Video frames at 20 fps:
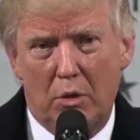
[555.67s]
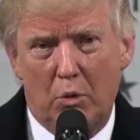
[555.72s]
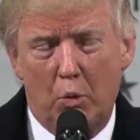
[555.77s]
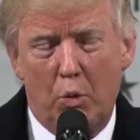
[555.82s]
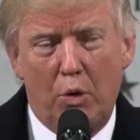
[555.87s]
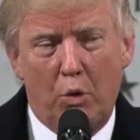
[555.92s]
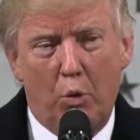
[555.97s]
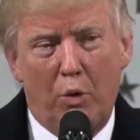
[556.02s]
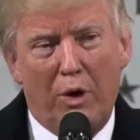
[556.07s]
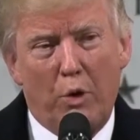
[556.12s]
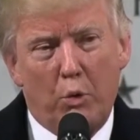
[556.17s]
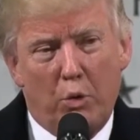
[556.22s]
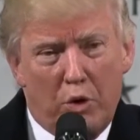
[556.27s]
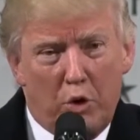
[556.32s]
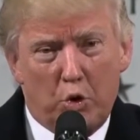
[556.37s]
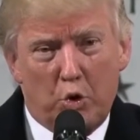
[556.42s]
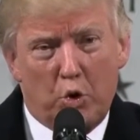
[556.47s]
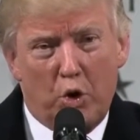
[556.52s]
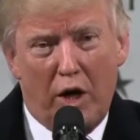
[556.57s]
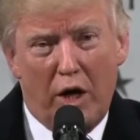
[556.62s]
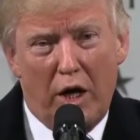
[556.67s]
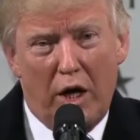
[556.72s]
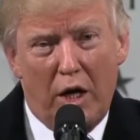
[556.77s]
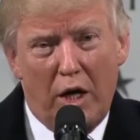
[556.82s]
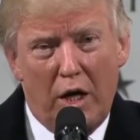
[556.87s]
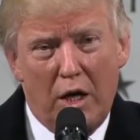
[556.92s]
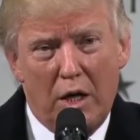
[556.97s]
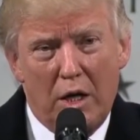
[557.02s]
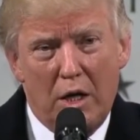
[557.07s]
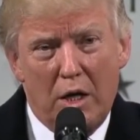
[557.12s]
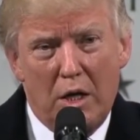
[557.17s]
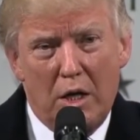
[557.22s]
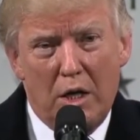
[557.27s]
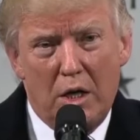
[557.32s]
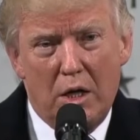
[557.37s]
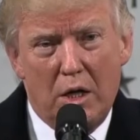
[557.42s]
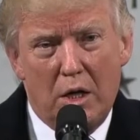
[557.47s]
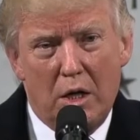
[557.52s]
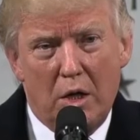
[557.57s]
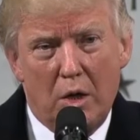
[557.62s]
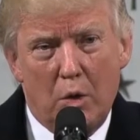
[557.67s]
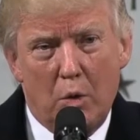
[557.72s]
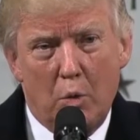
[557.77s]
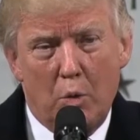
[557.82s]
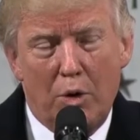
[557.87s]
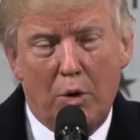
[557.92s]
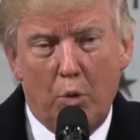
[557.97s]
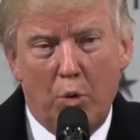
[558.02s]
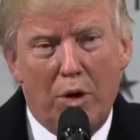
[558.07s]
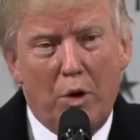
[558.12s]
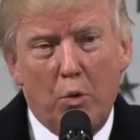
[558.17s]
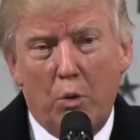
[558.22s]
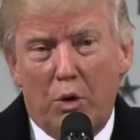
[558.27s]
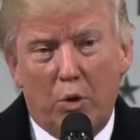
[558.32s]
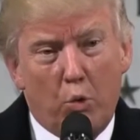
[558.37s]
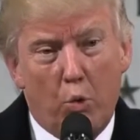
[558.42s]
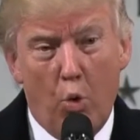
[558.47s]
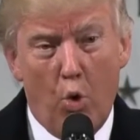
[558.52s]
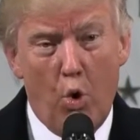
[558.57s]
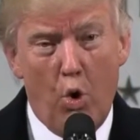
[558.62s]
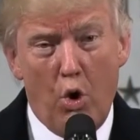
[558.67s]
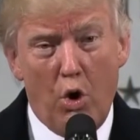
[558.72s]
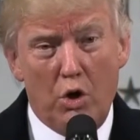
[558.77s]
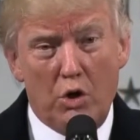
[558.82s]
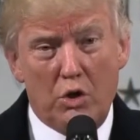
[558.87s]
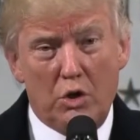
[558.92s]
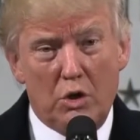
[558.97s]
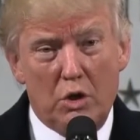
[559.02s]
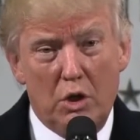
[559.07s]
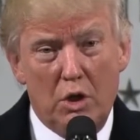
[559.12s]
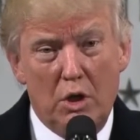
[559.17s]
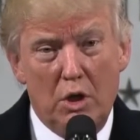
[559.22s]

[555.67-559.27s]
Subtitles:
We'd win with trade. We'd win with wars.